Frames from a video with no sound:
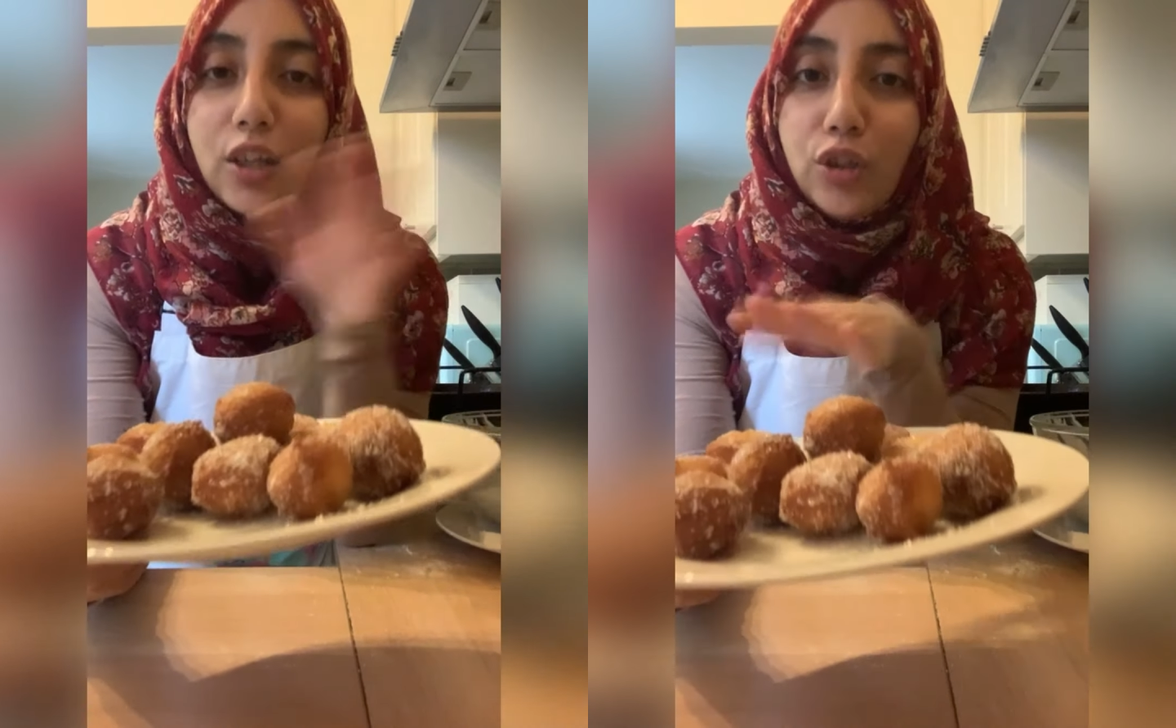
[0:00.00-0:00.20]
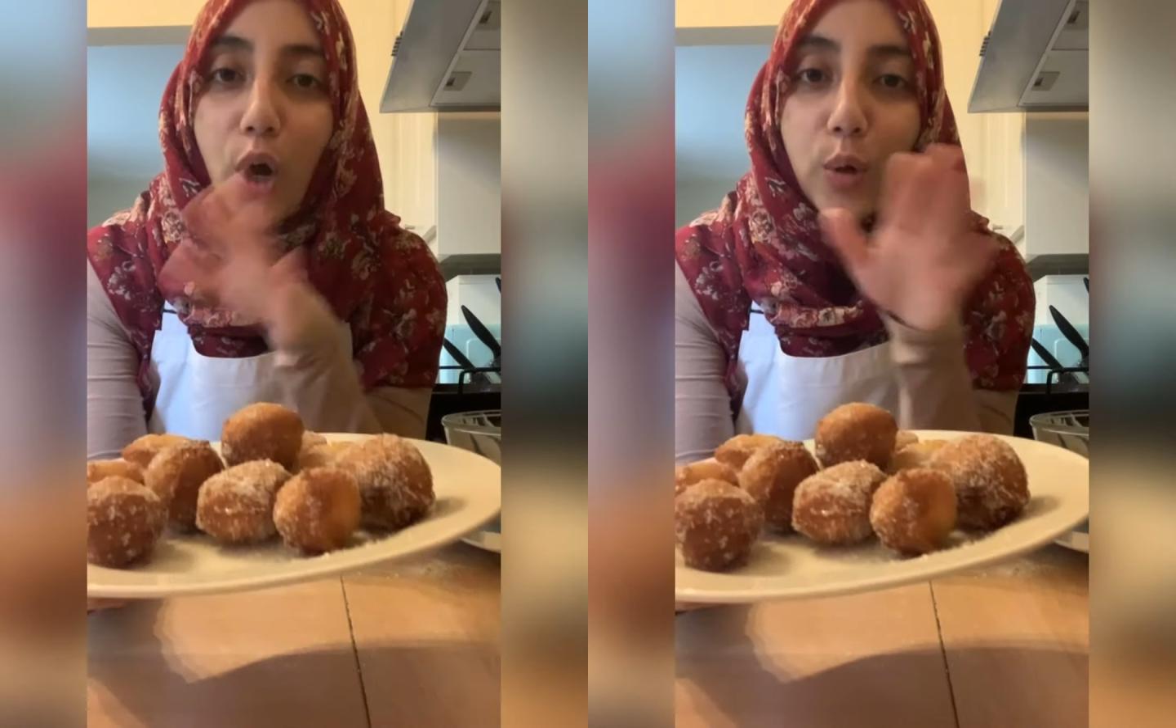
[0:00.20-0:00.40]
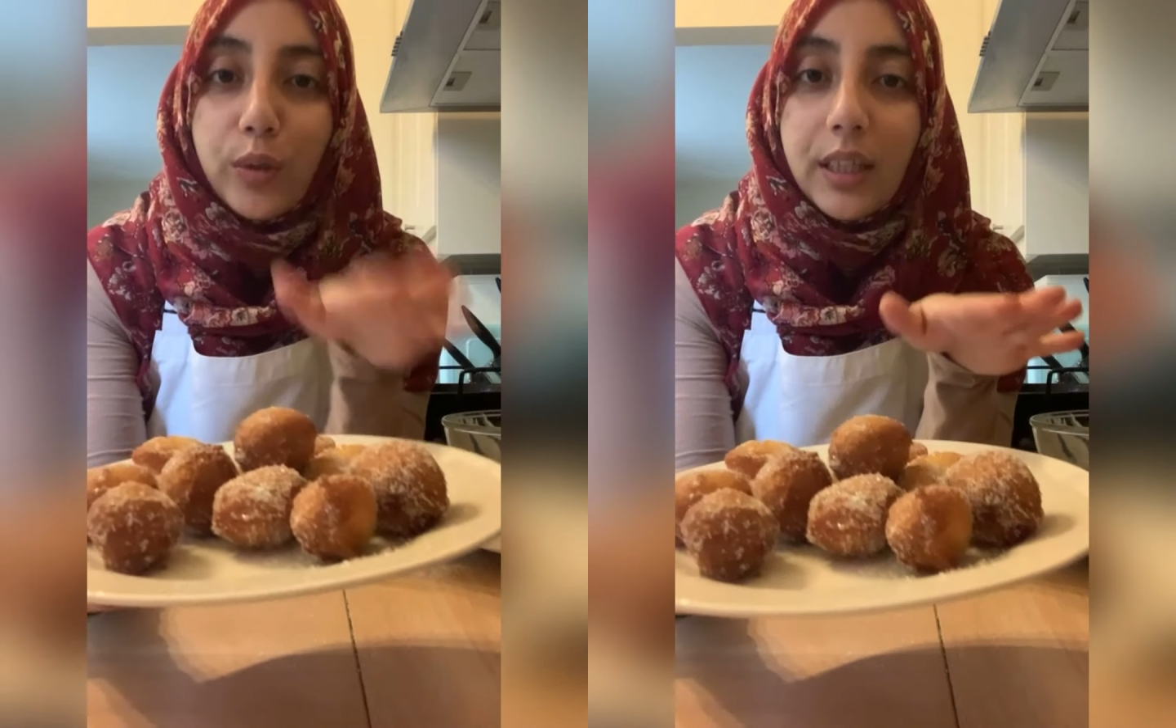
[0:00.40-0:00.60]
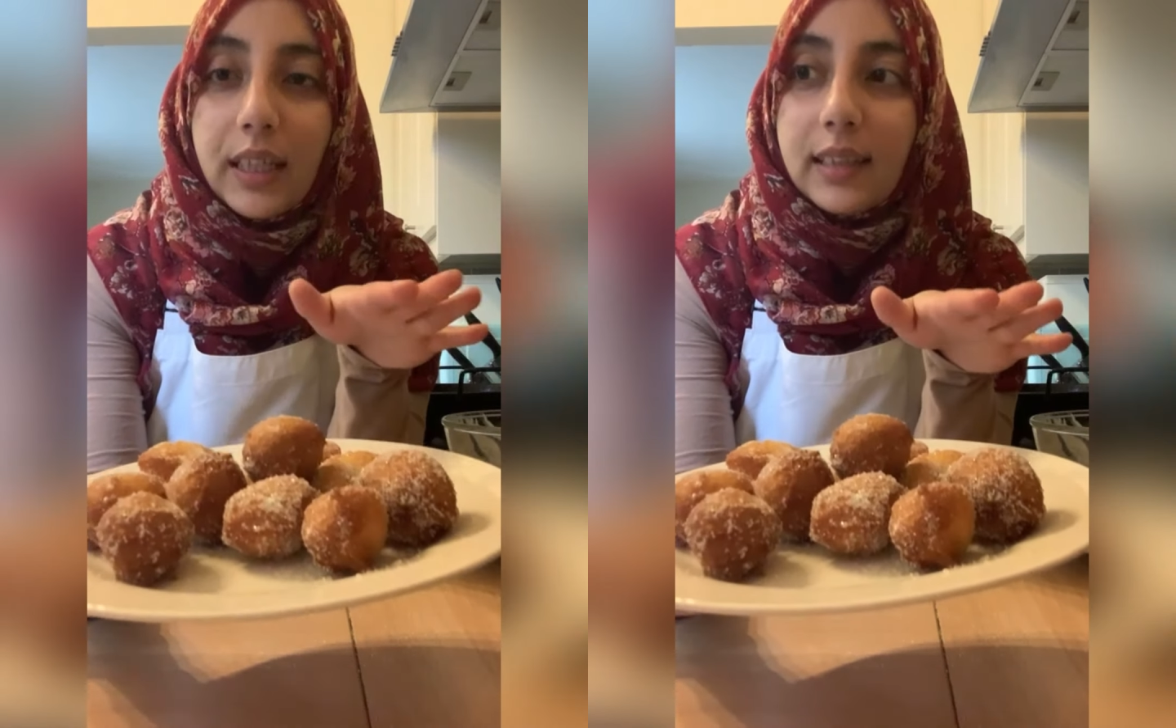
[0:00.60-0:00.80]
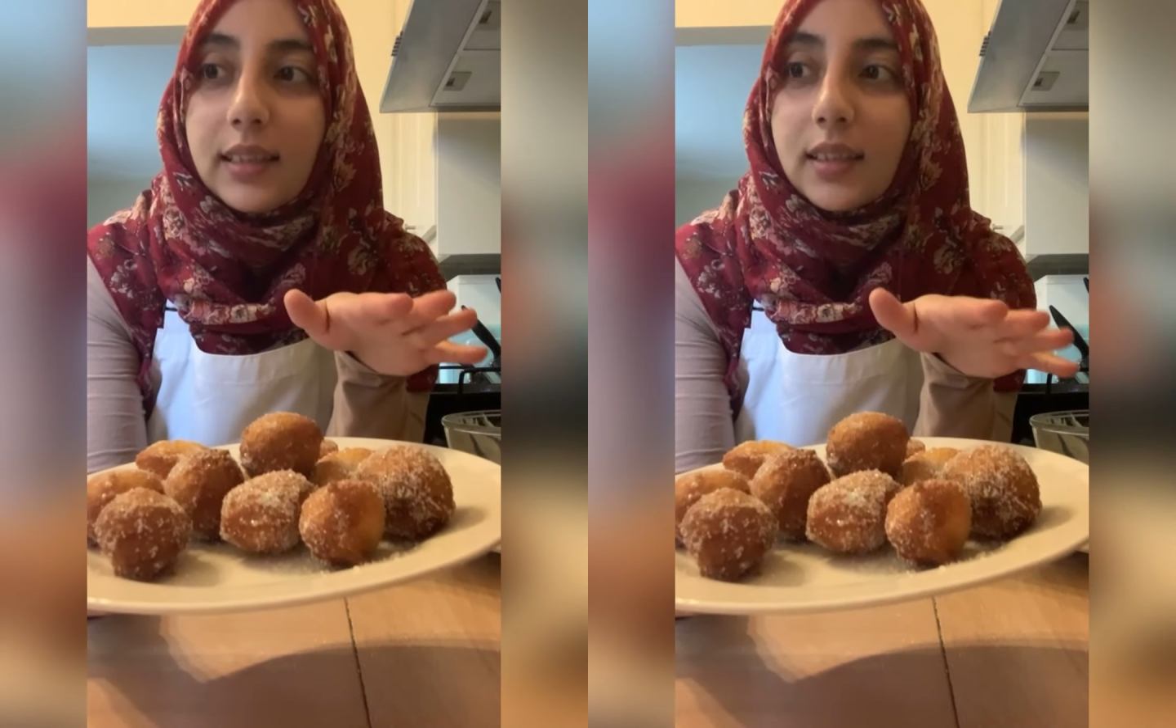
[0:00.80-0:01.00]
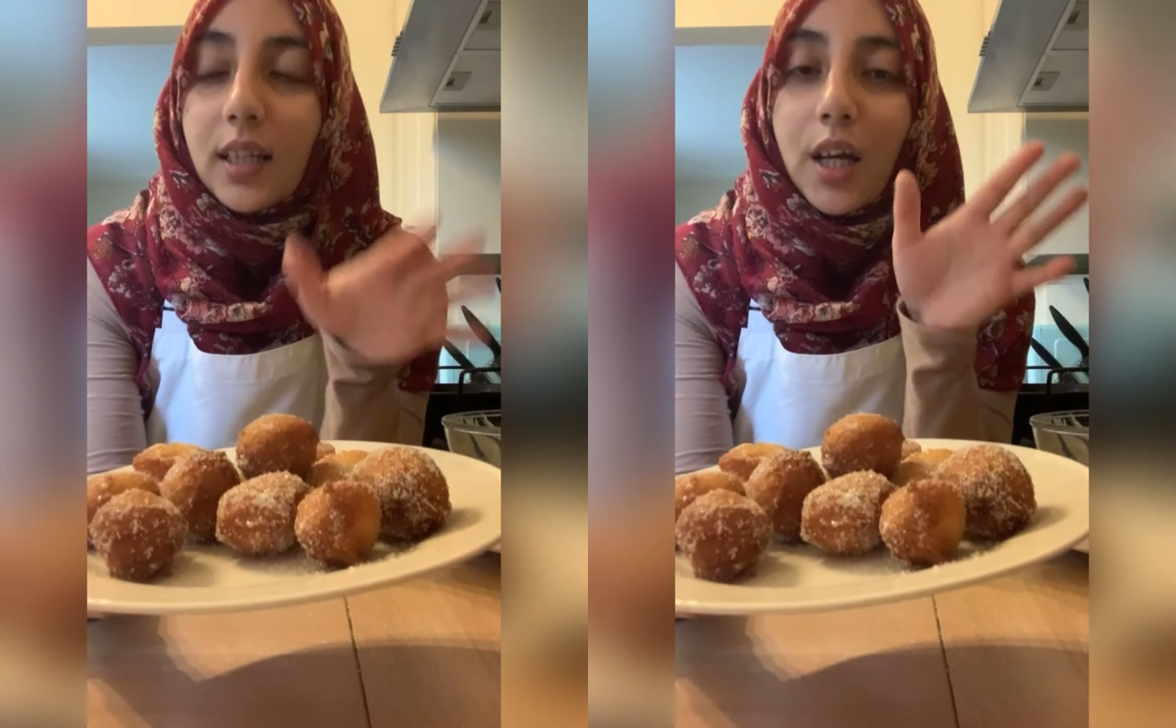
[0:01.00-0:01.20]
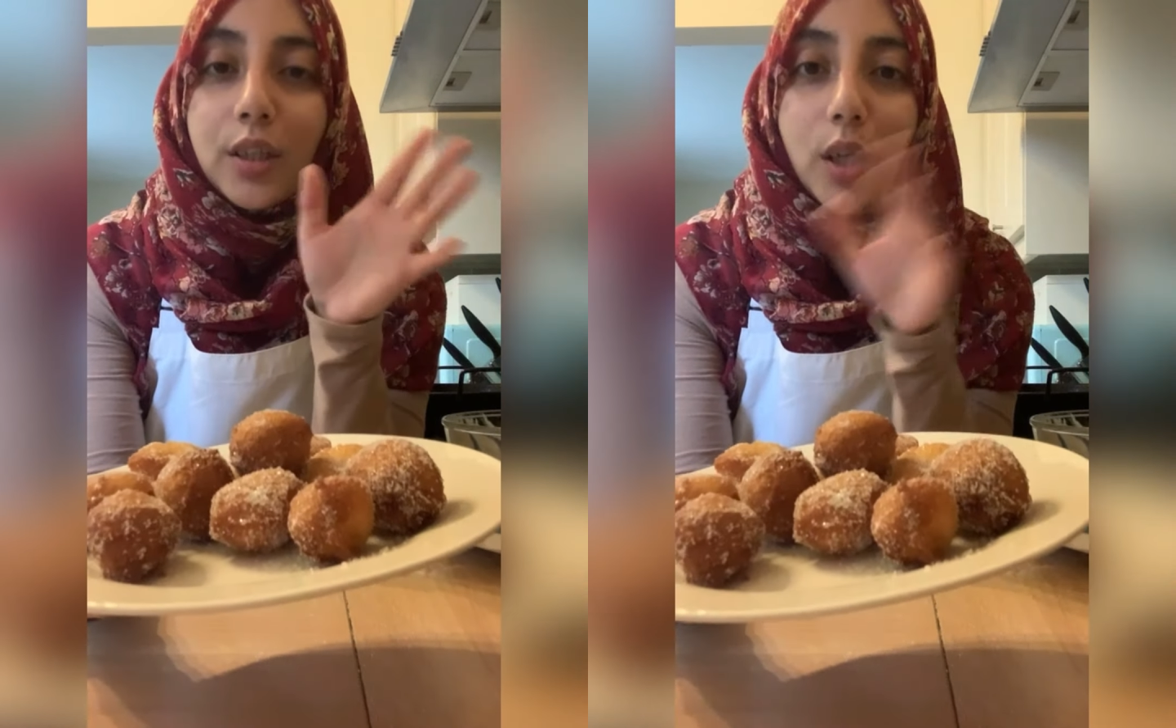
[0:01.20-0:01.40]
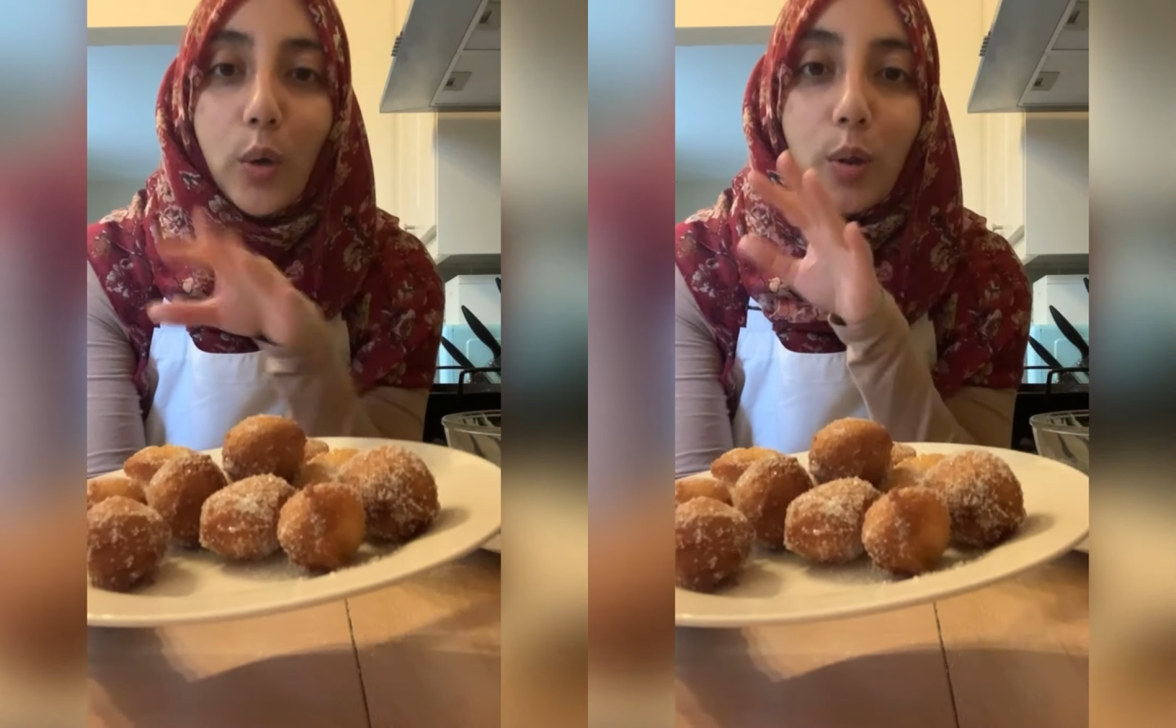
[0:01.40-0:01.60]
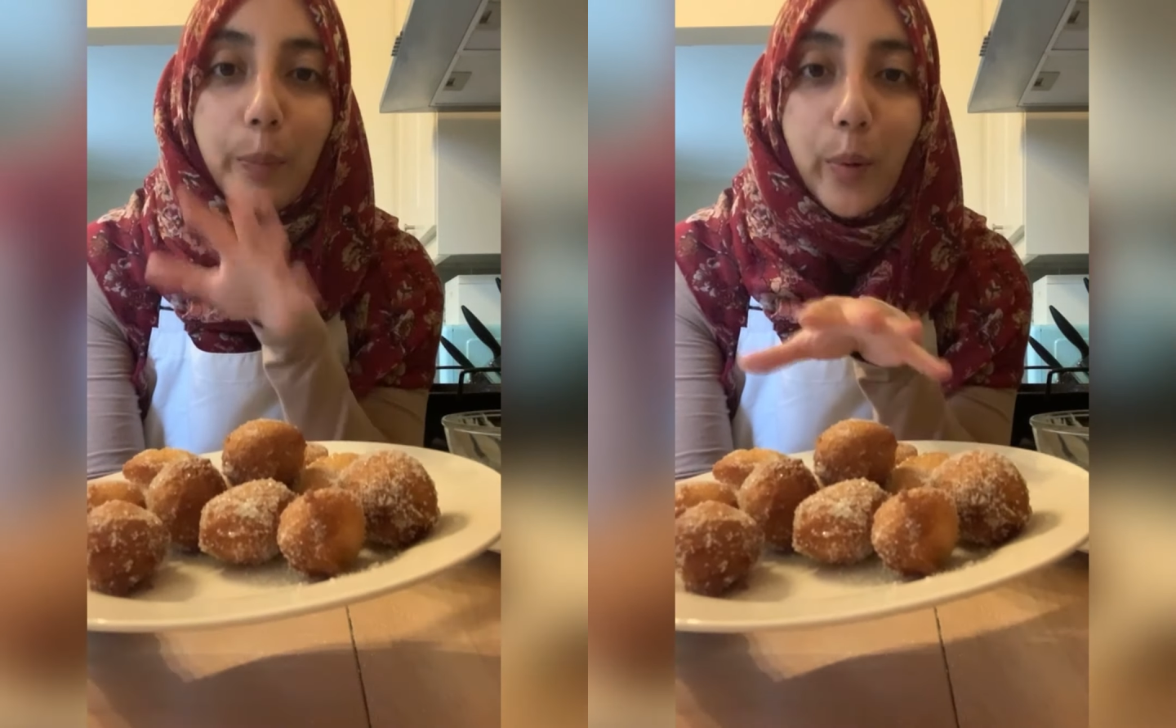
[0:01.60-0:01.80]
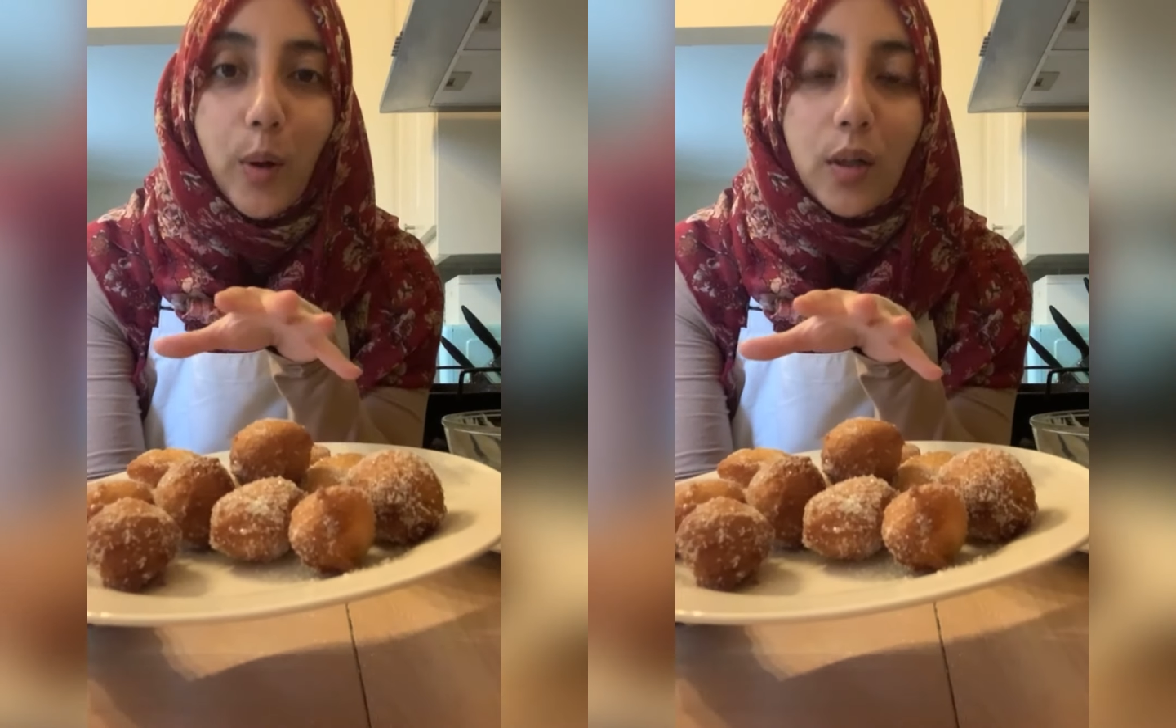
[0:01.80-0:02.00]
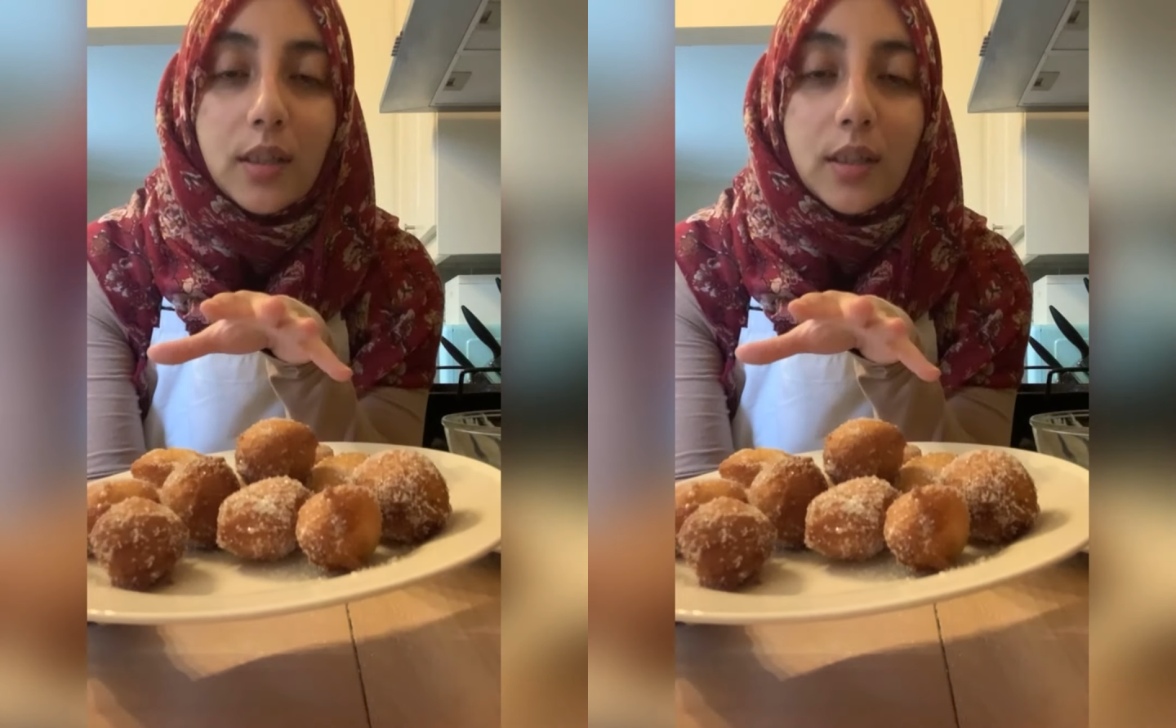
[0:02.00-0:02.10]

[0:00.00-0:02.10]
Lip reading: no yeast donut balls.